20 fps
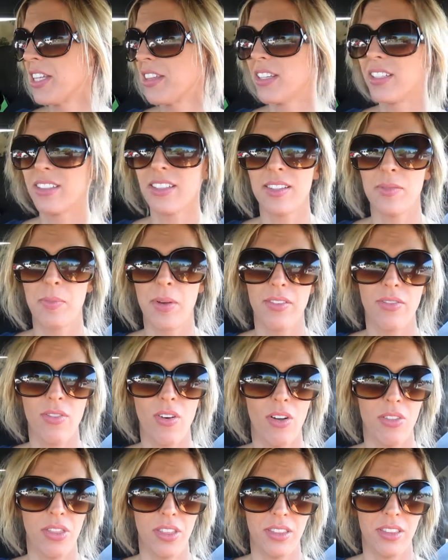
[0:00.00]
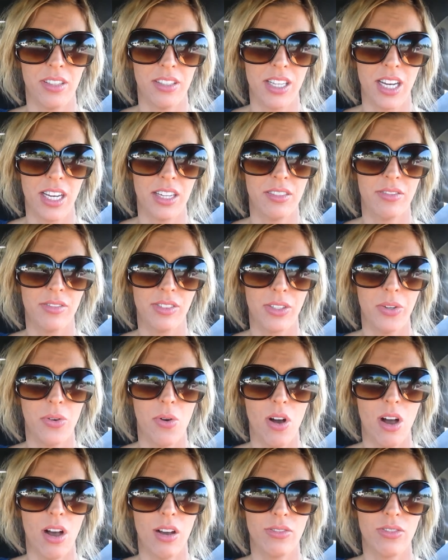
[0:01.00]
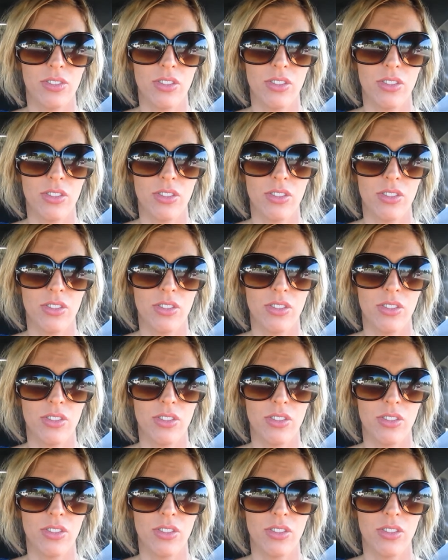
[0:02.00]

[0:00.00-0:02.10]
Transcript: thinks it's my fault that the tire flew off,